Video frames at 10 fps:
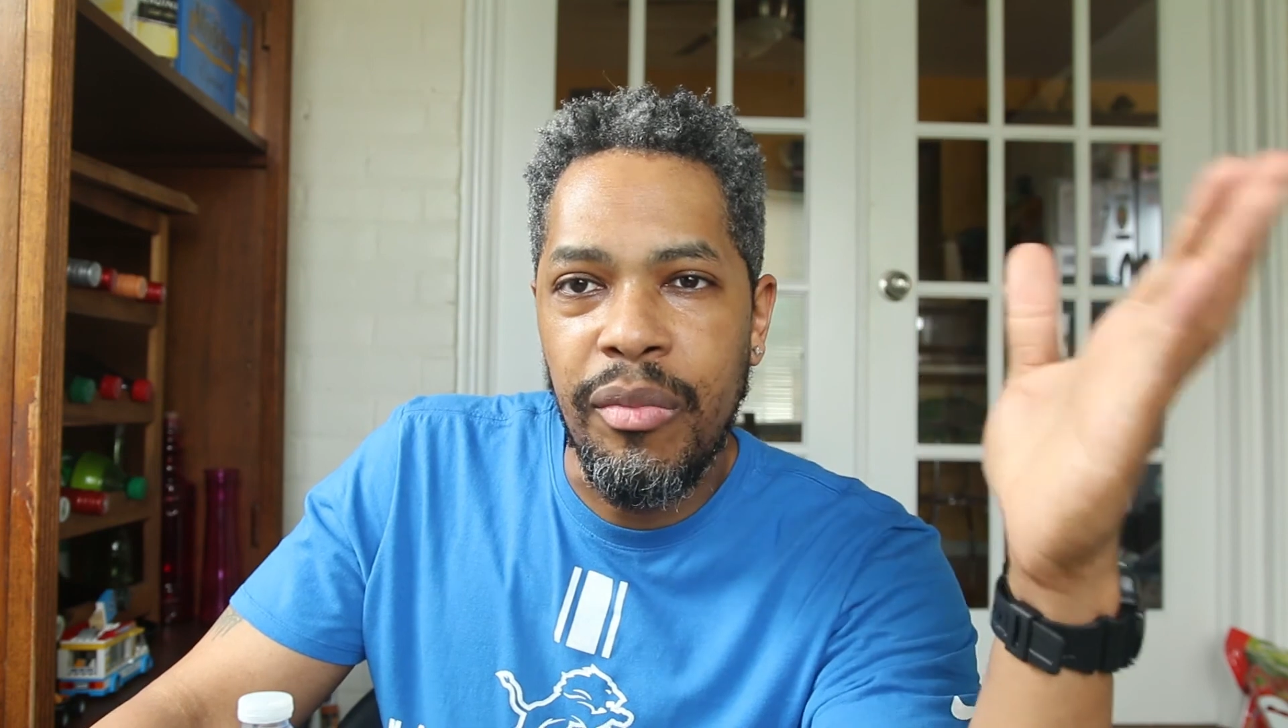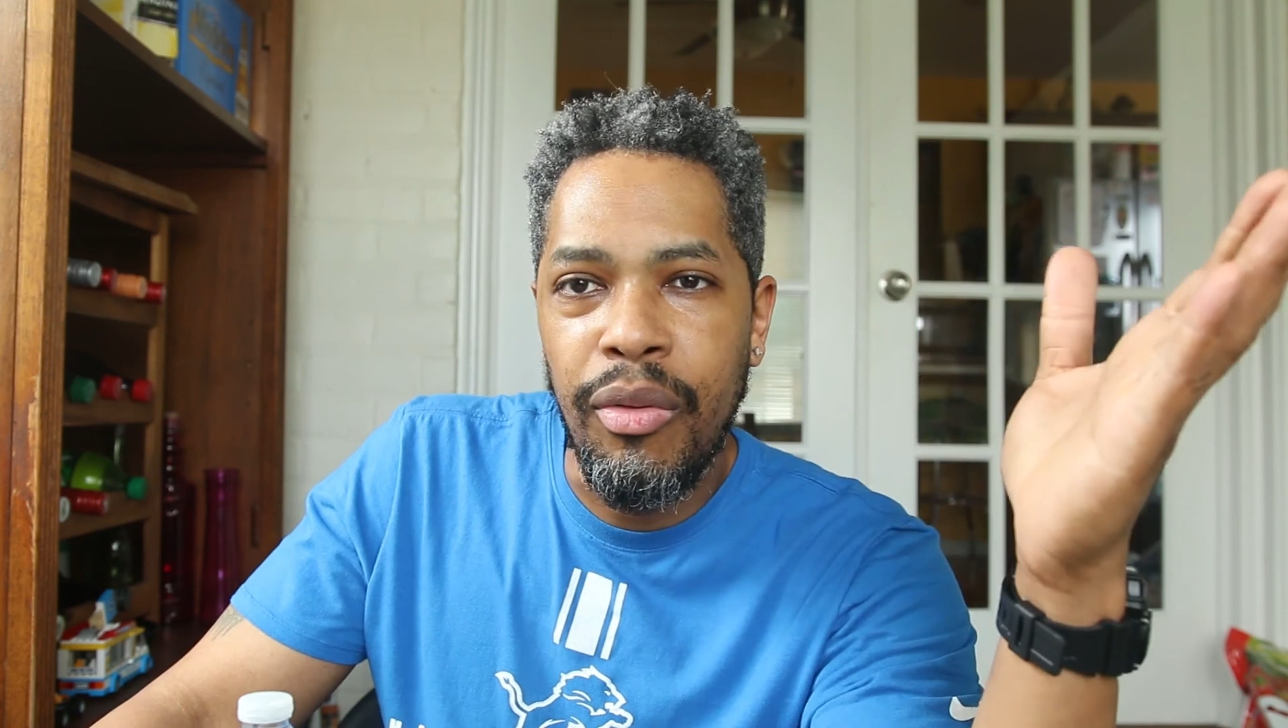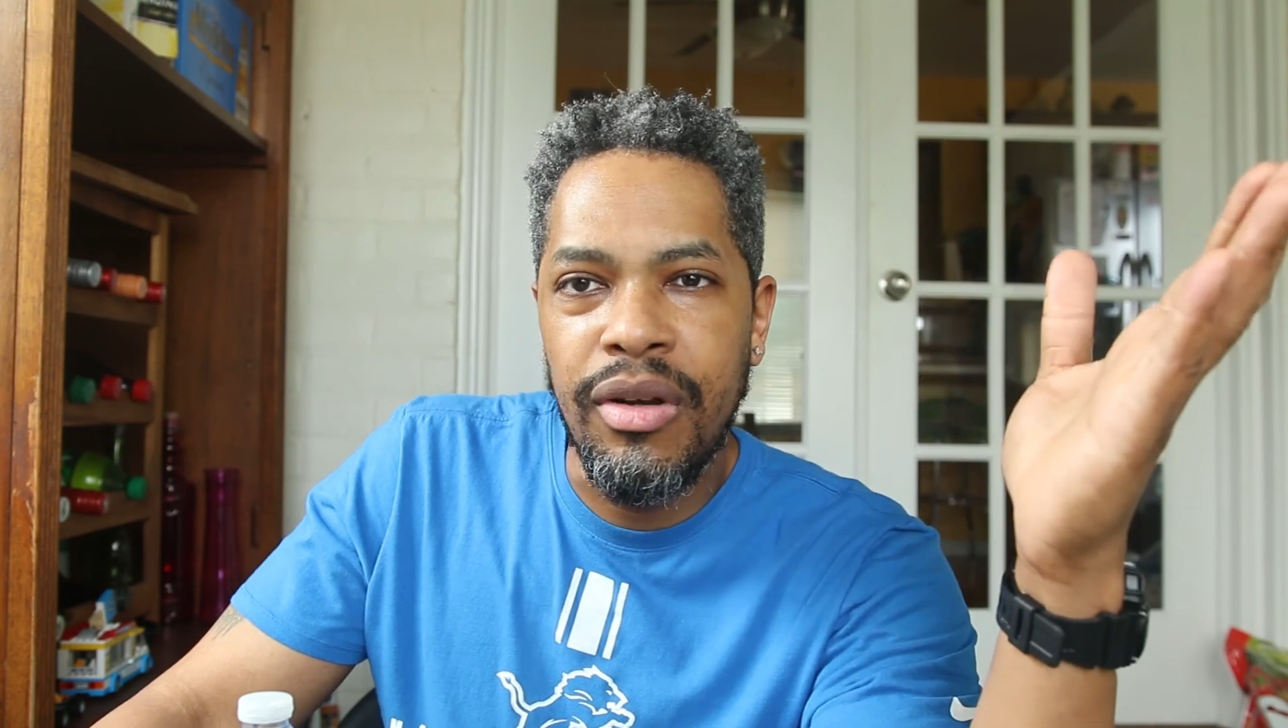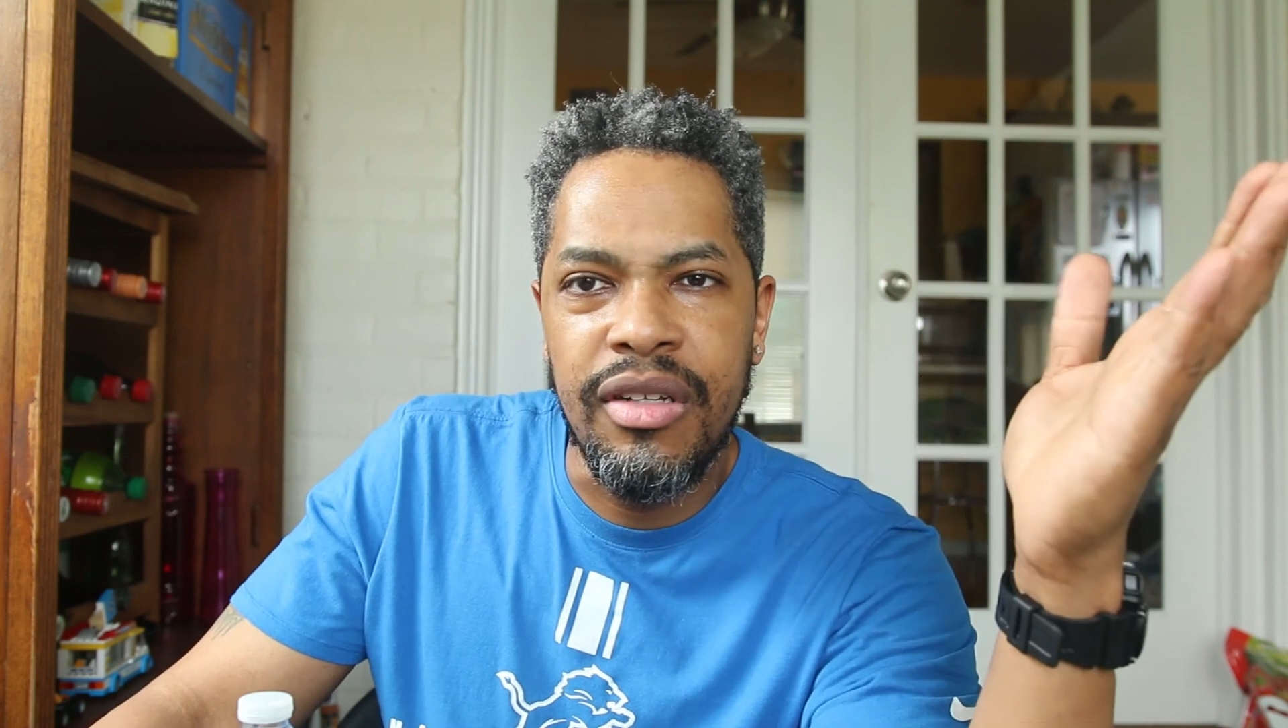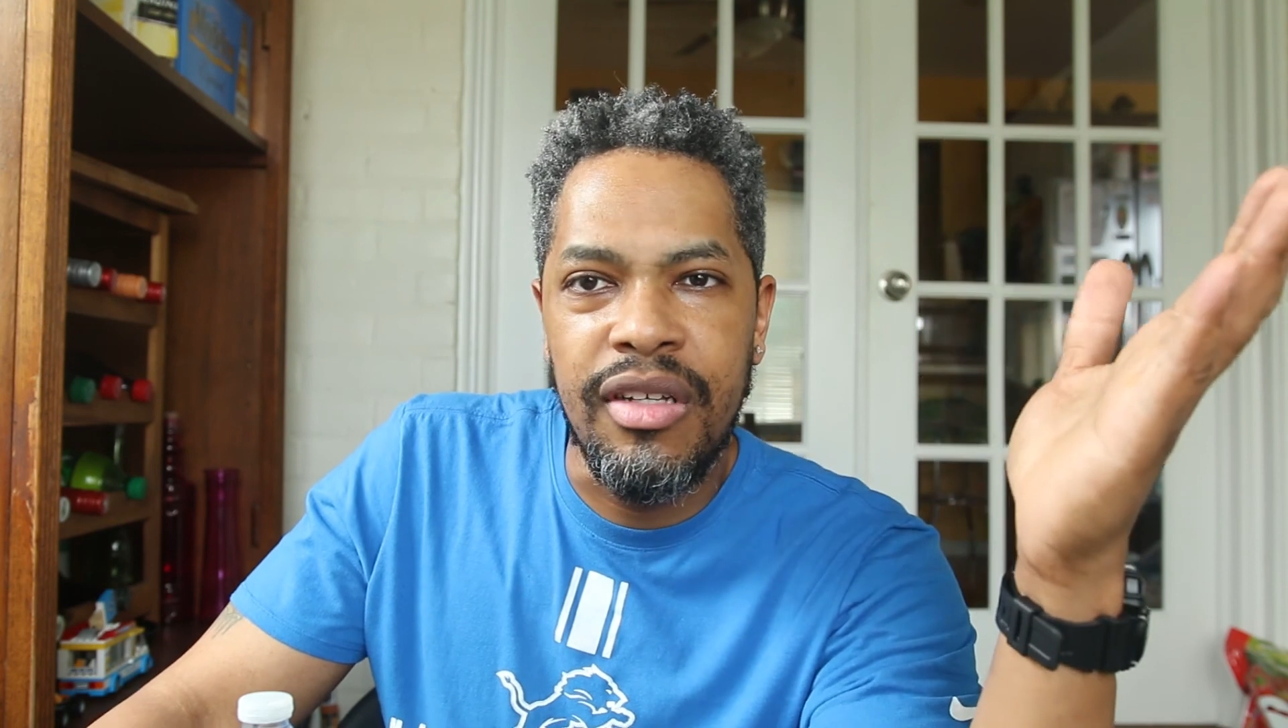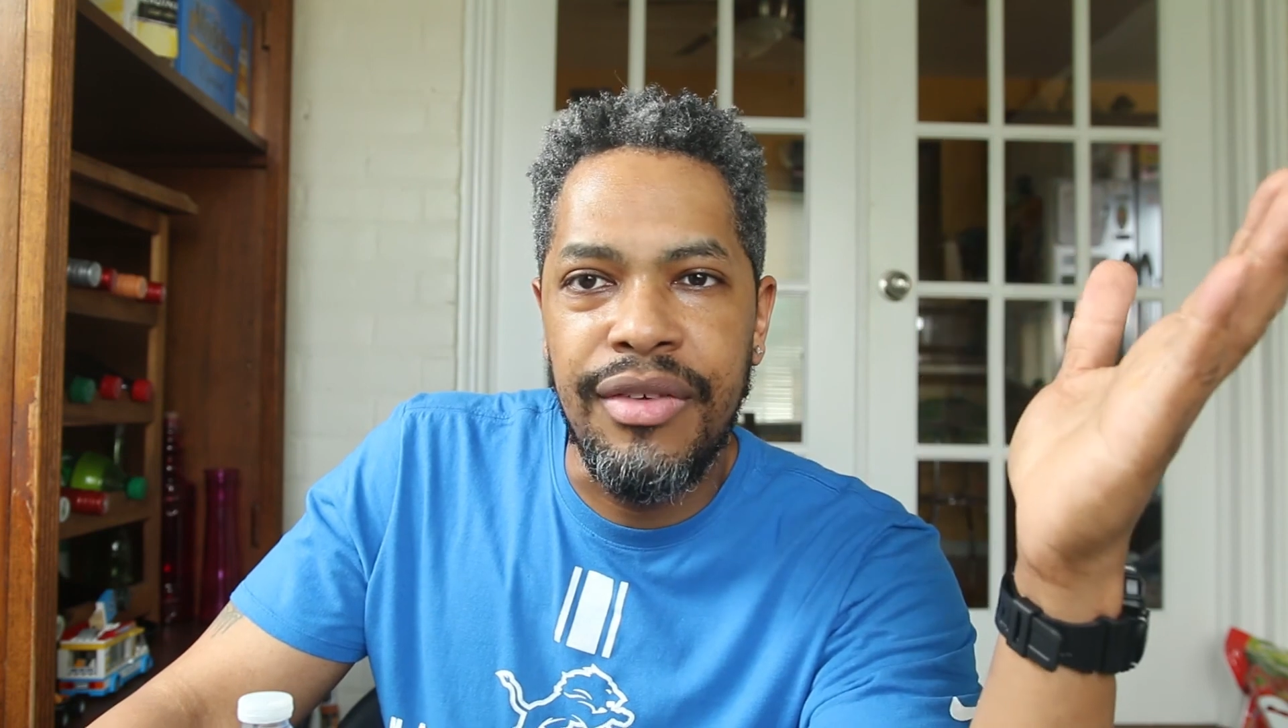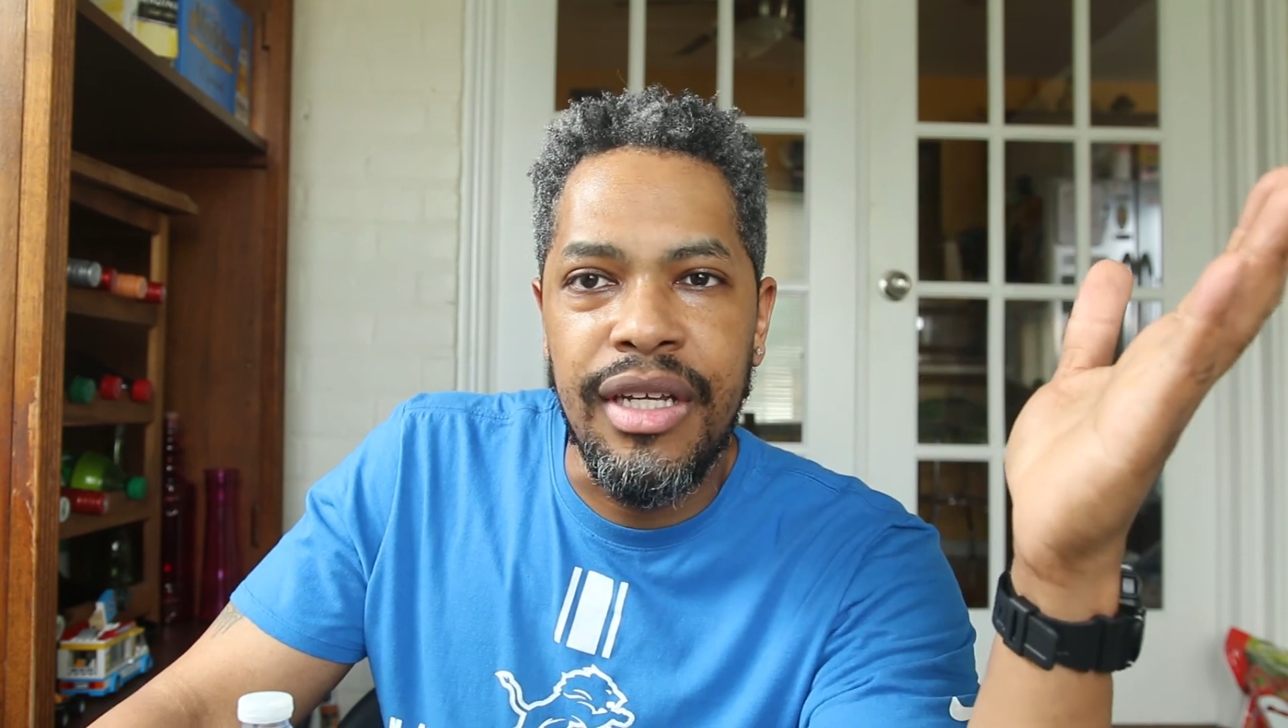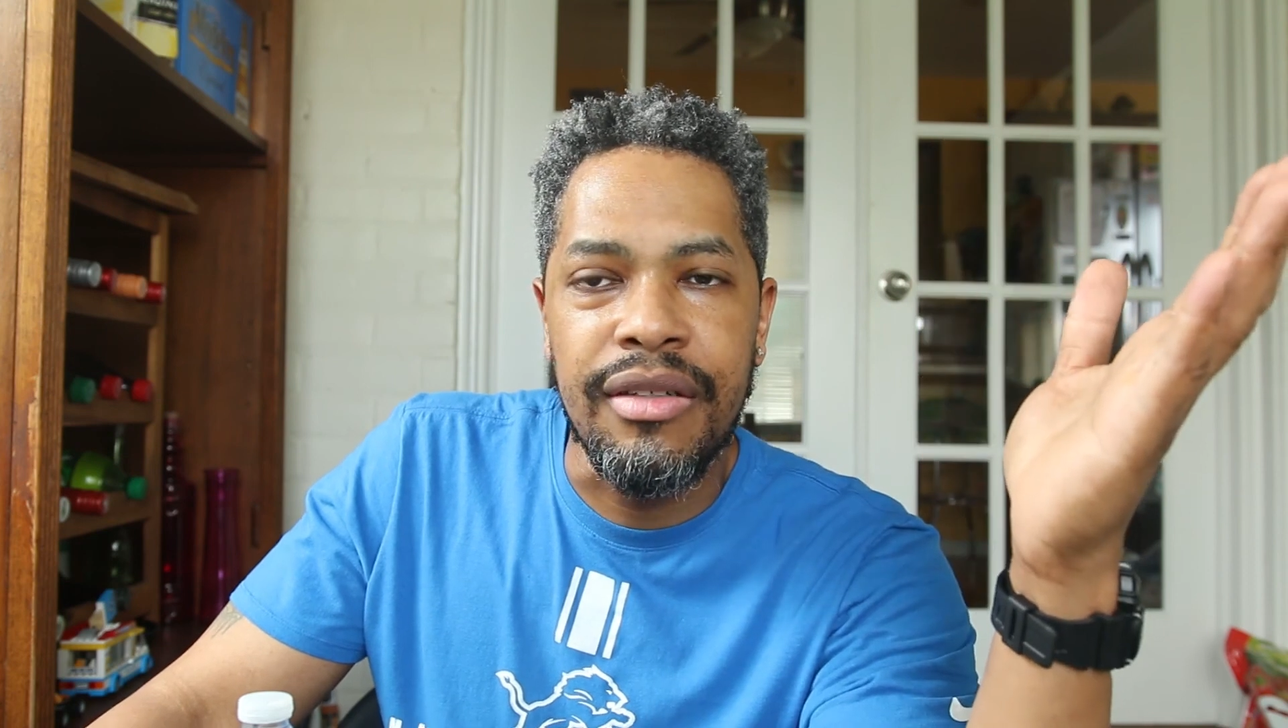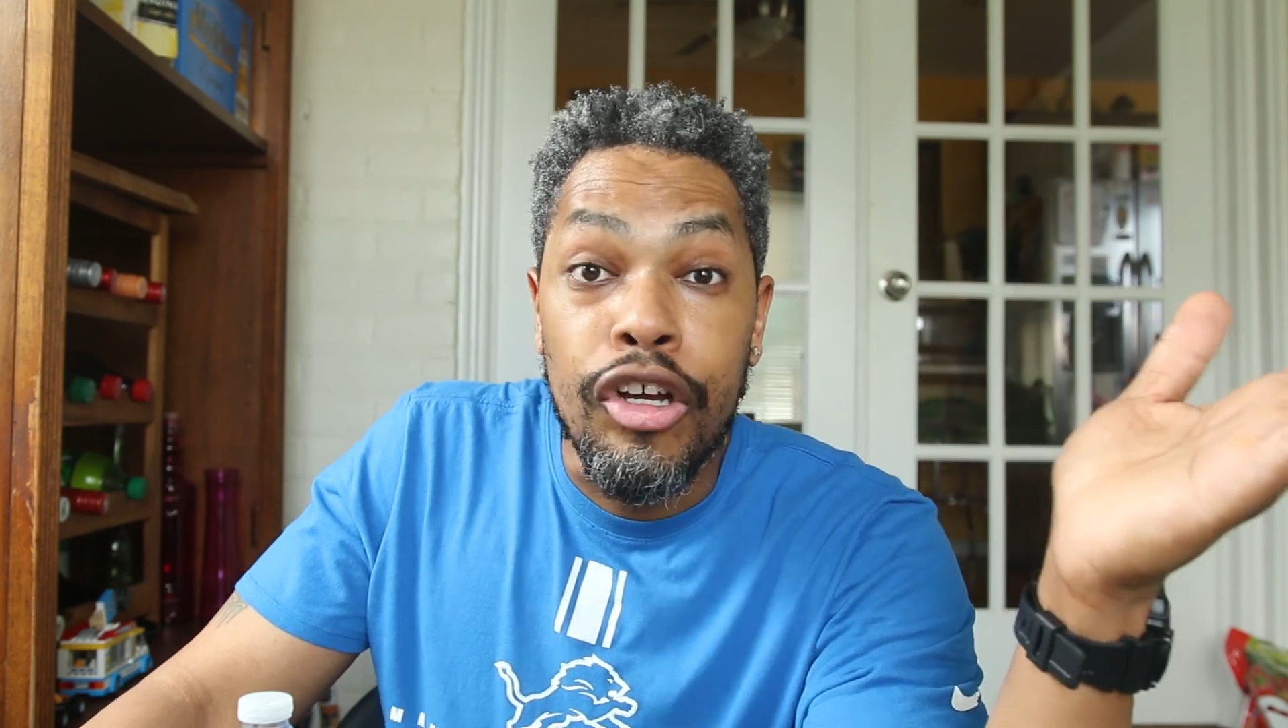important to TV?